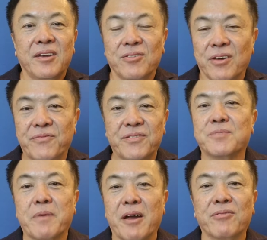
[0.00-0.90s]
You have
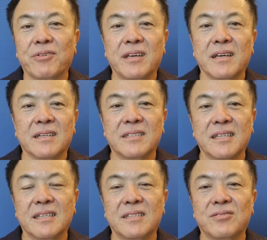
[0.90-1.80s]
first priority
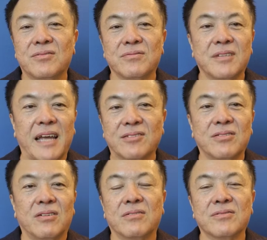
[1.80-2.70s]
tickets to
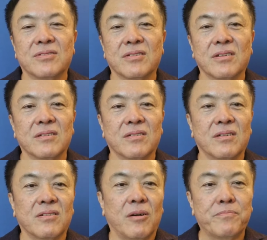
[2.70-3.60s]
TedTalks,
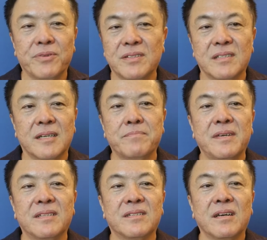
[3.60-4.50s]
corporate
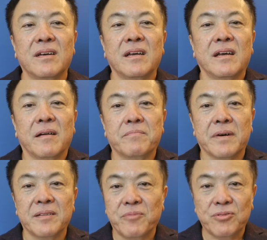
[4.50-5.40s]
summits.
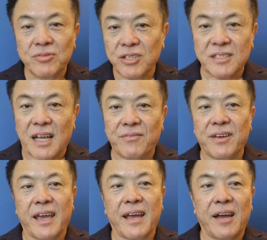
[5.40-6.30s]
But we don't just cover
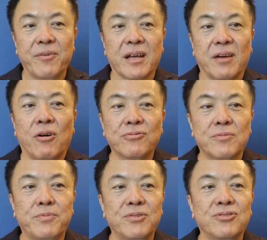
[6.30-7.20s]
AI, we cover
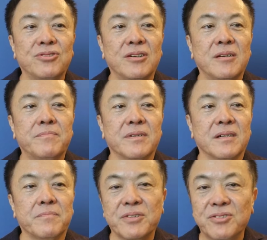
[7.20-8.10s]

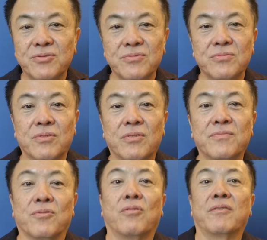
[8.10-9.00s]
entrepreneurship, personal
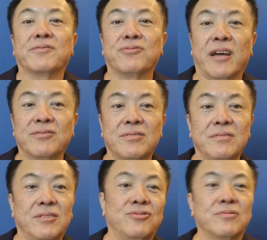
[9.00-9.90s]
growth, law of
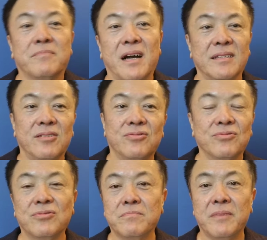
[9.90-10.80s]
attraction, digital marketing,
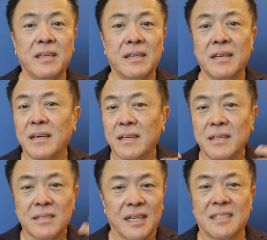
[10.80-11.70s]
social media,
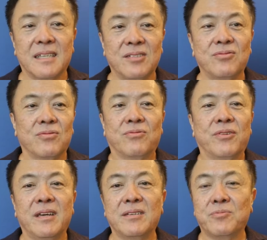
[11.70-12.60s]
success
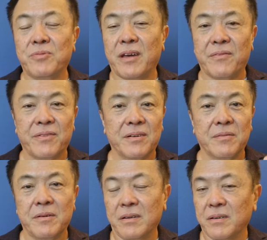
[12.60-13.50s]
stories. We have
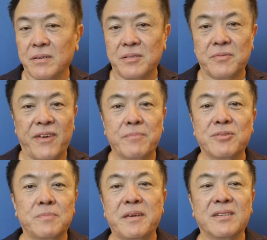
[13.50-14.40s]

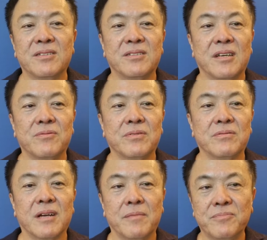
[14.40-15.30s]
famous speakers that
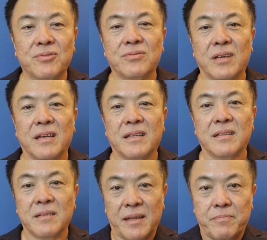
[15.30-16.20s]
will come
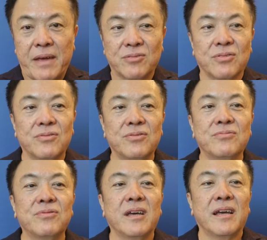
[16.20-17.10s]
and mentor
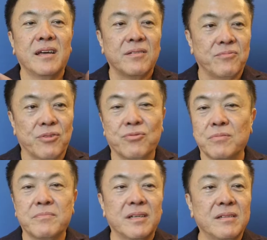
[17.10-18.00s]
you,
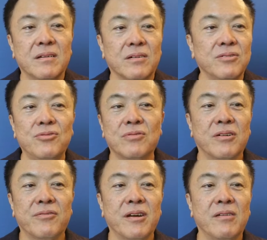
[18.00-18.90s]
recruitment or new
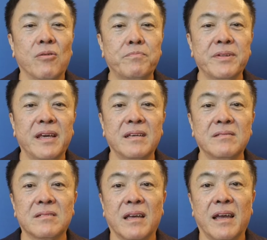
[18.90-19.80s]
career
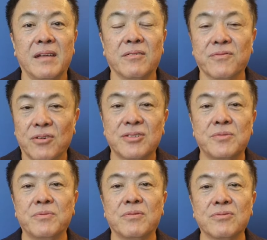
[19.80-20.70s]
openings. And of course,
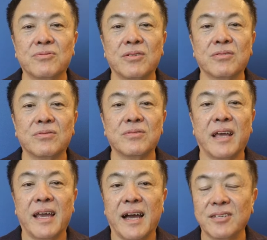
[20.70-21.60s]
we also include
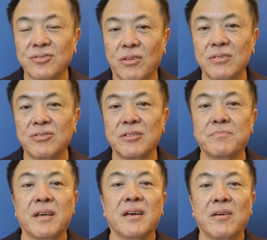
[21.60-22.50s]
AI
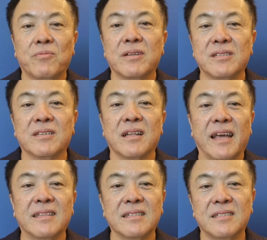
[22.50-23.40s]
scholarship, what is the
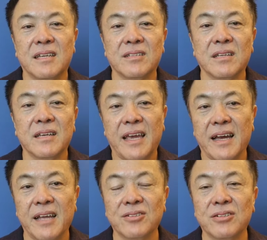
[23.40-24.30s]
latest in
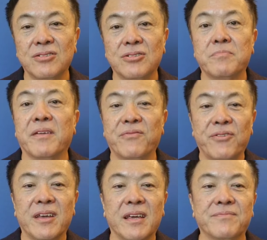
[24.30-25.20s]
AI internship and
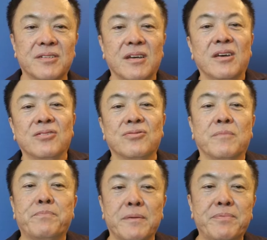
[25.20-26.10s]
free gifts. So the
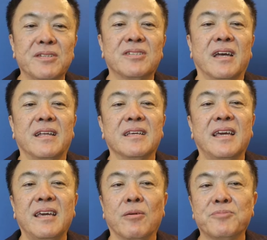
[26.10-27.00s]
purpose and
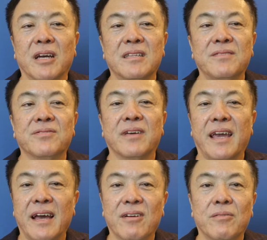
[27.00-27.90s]
key objectives of
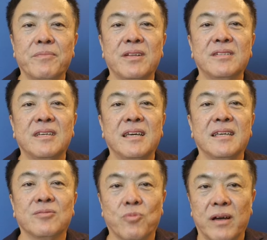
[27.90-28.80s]
the AI community
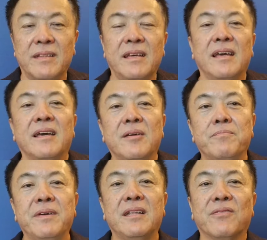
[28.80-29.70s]
is one,
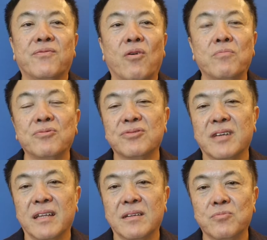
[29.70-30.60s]
be the foremost
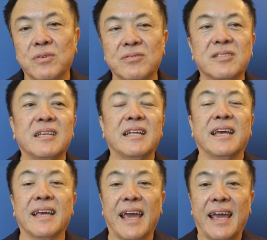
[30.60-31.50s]
and the world's
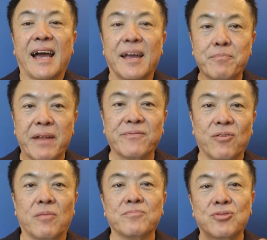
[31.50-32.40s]
leading AI
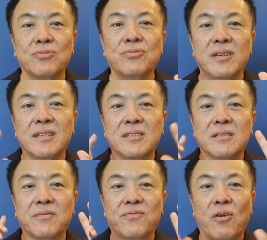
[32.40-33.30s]
platform. Two is
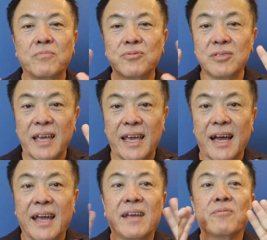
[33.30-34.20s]
the foremost
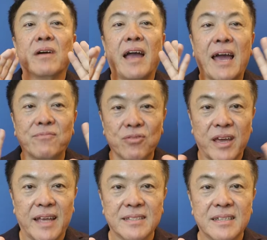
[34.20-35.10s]
AI
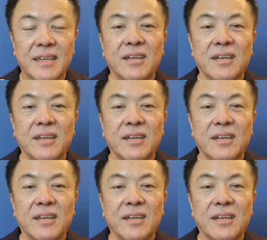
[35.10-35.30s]
advocate.